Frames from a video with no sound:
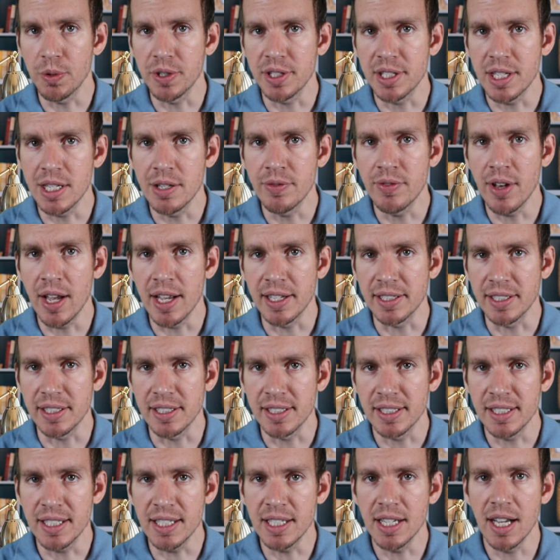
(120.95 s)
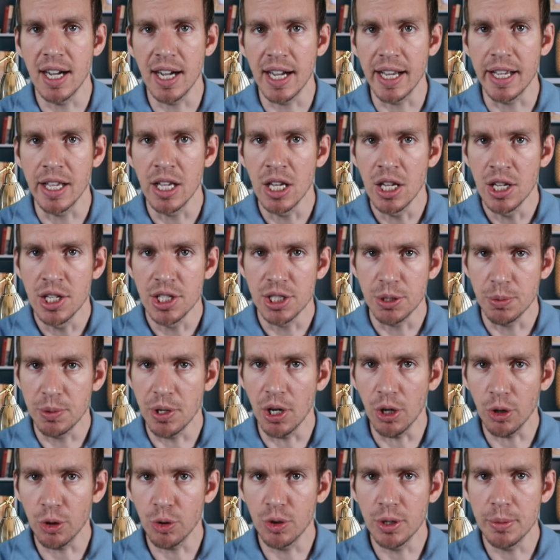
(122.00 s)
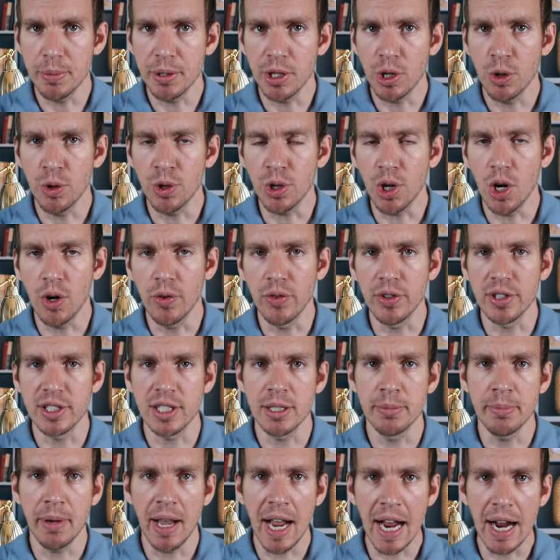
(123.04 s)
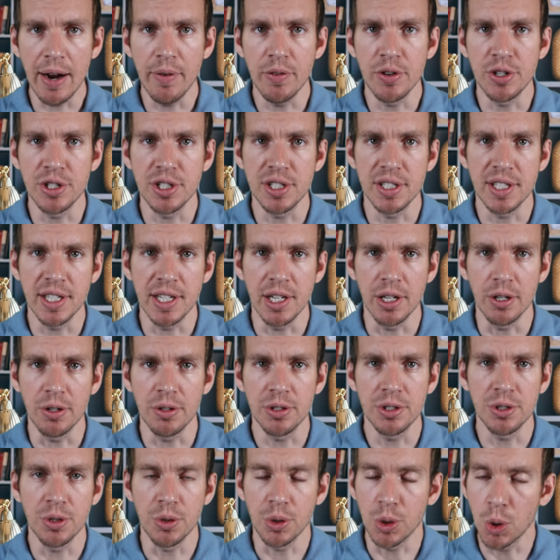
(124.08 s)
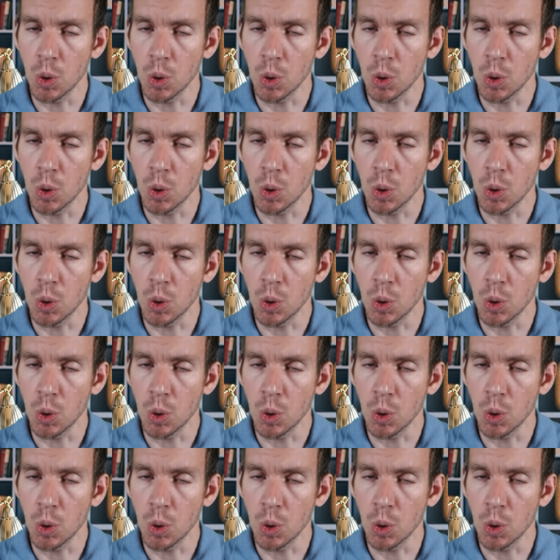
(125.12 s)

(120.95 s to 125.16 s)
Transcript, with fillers: receive SSDI. So we are going to be going over some averages here. So